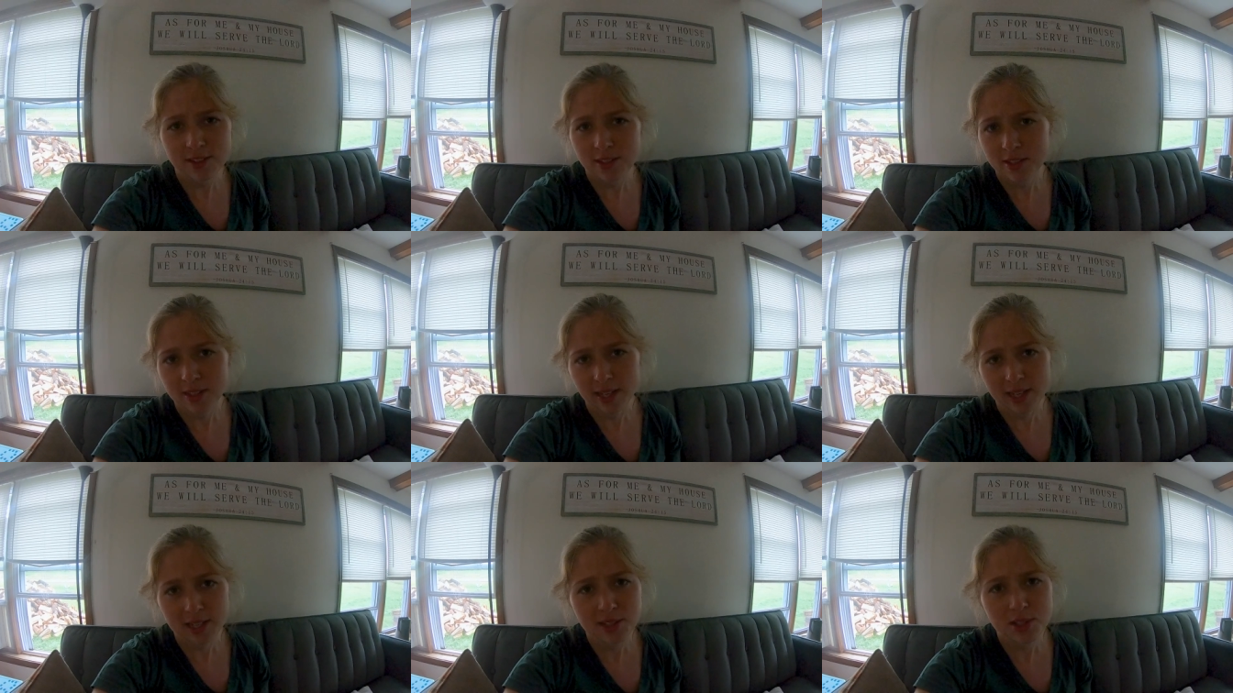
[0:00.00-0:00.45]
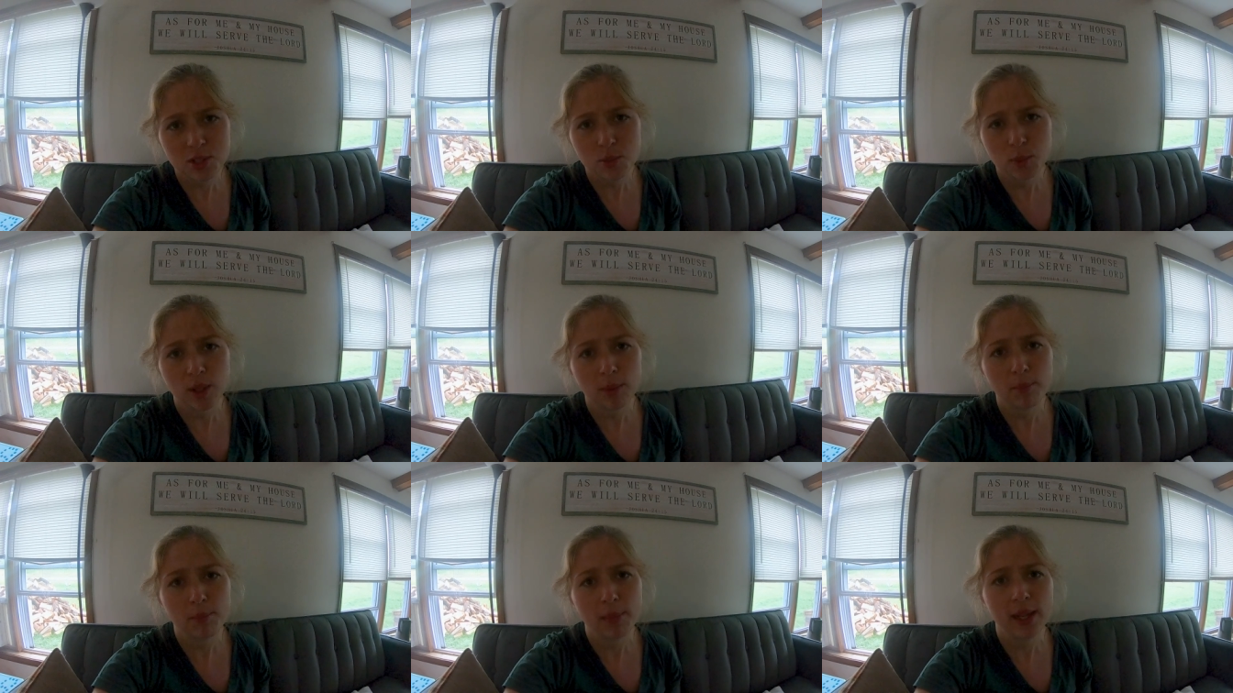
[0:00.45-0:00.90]
the slices
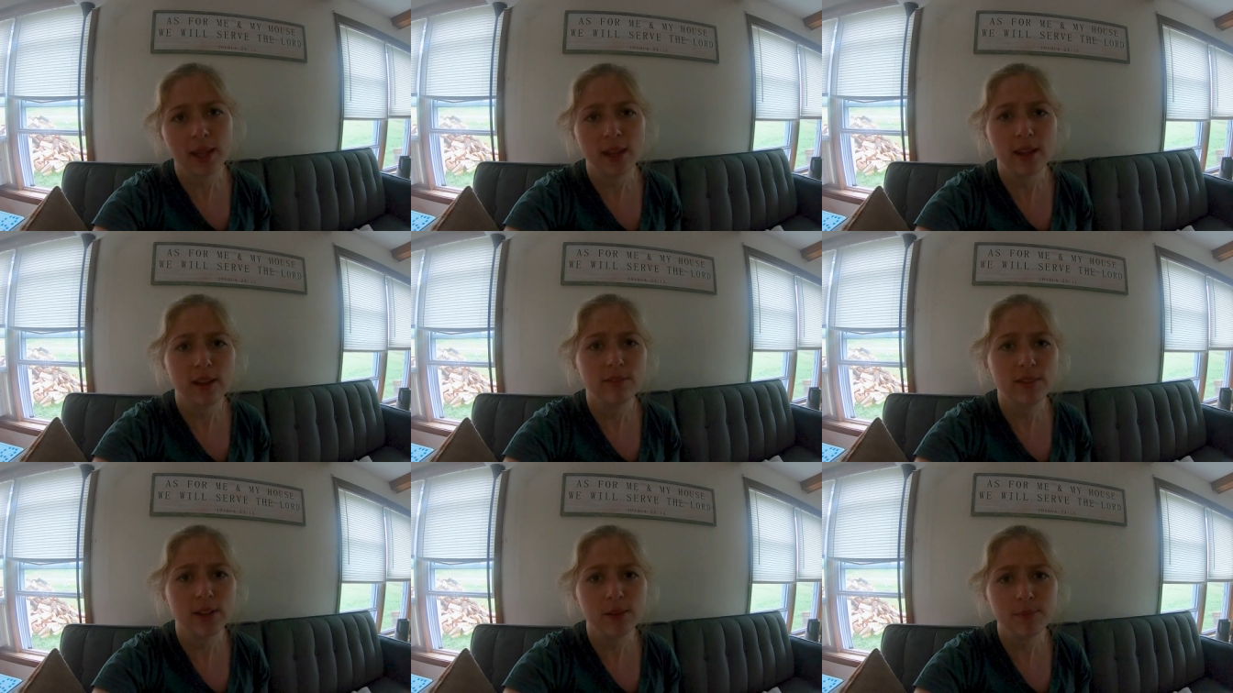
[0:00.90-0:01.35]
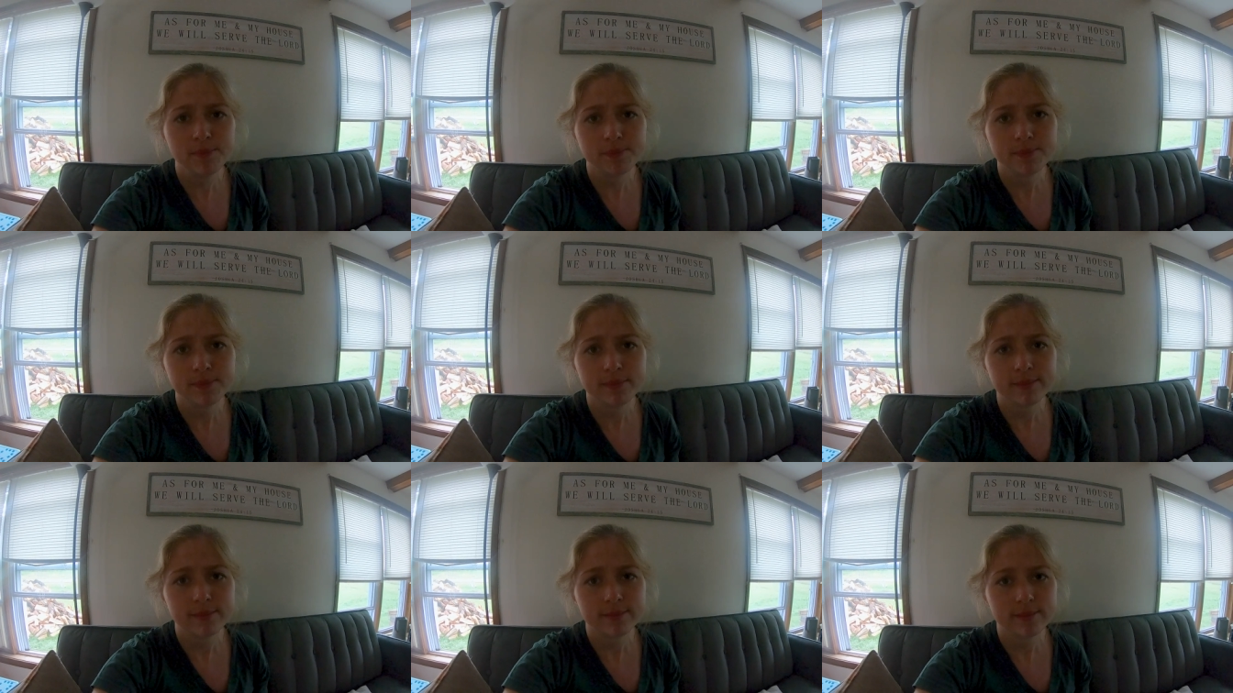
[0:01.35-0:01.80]
wouldn't be even.
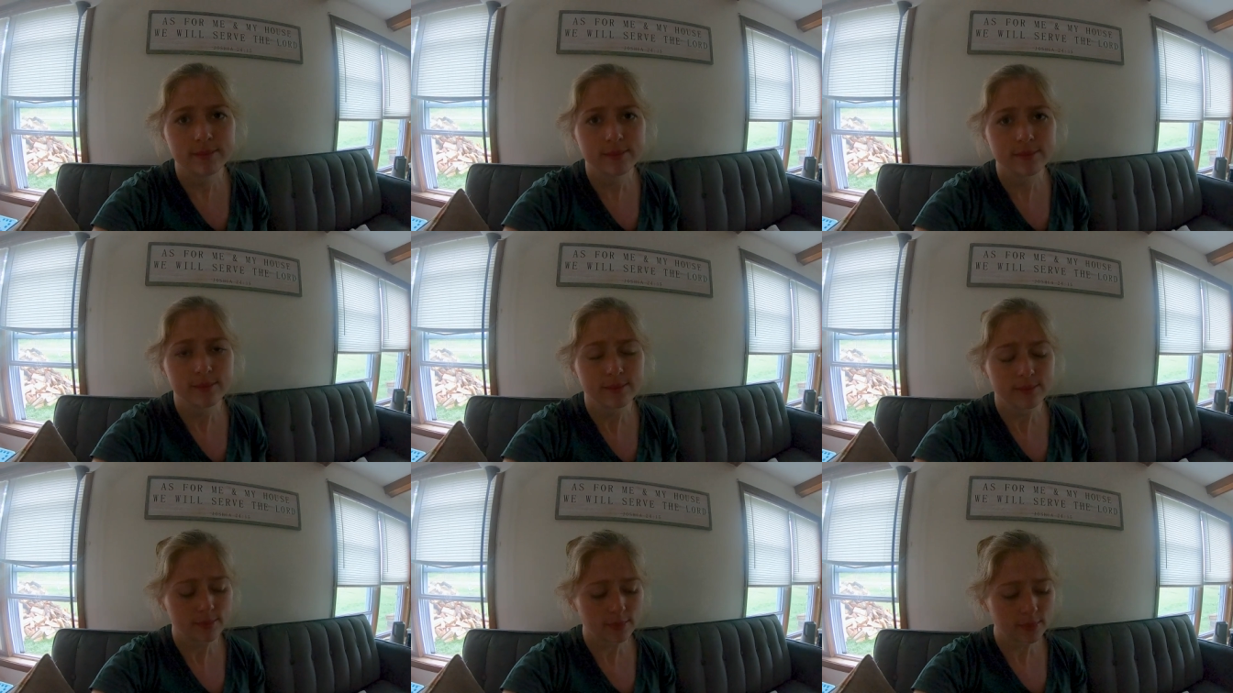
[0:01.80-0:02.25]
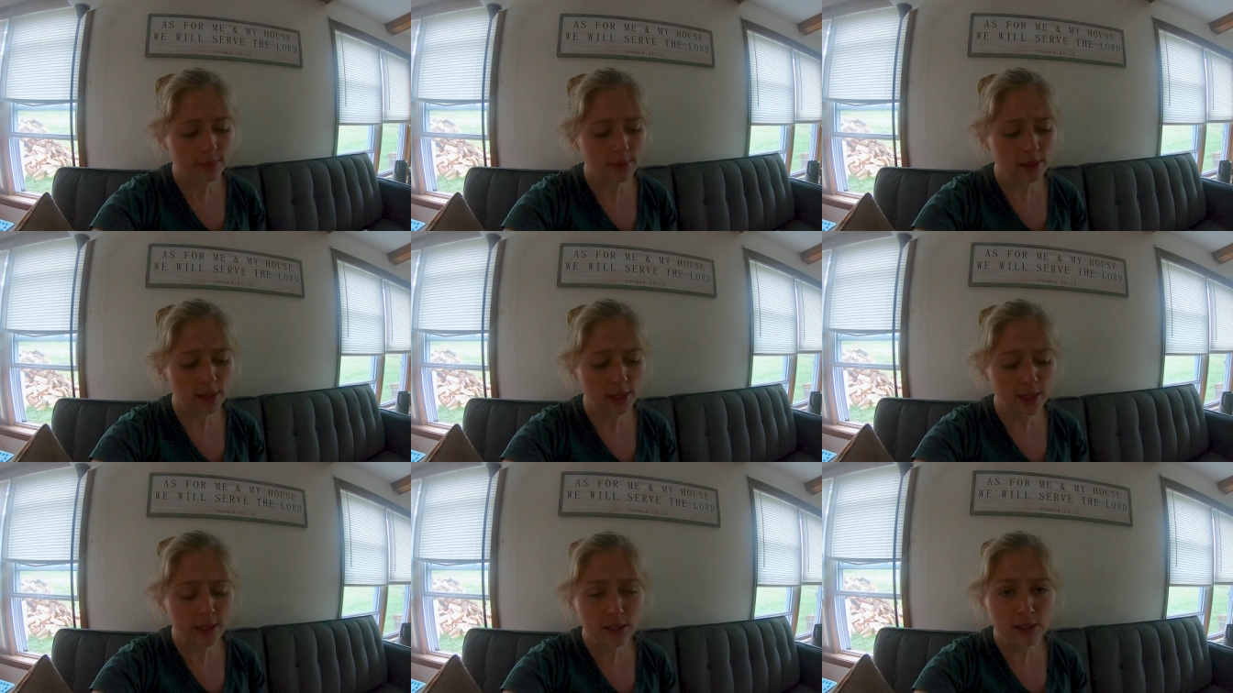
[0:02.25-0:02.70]

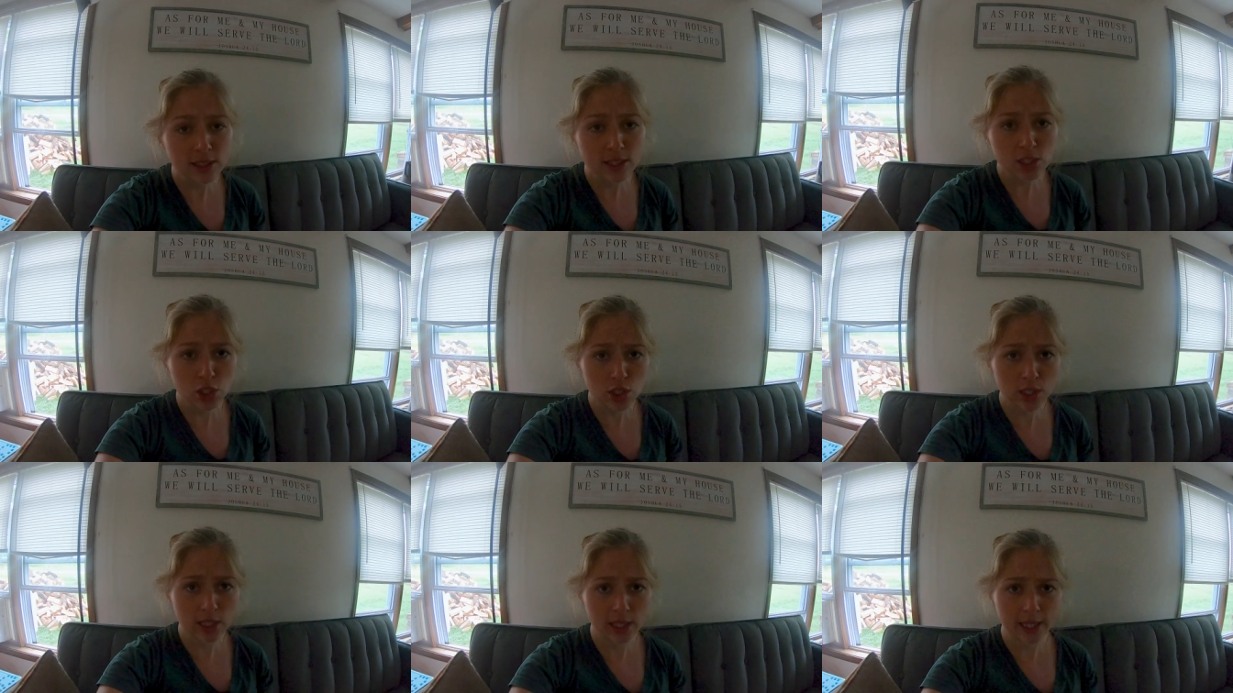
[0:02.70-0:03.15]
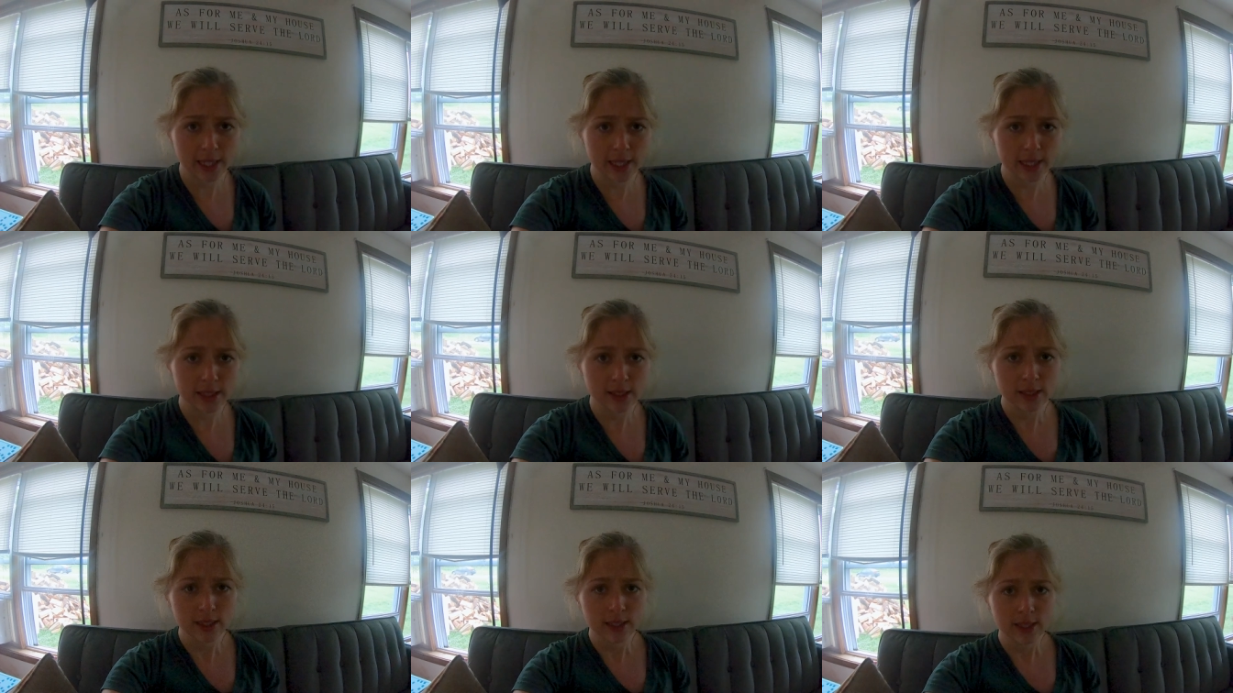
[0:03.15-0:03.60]
Additionally,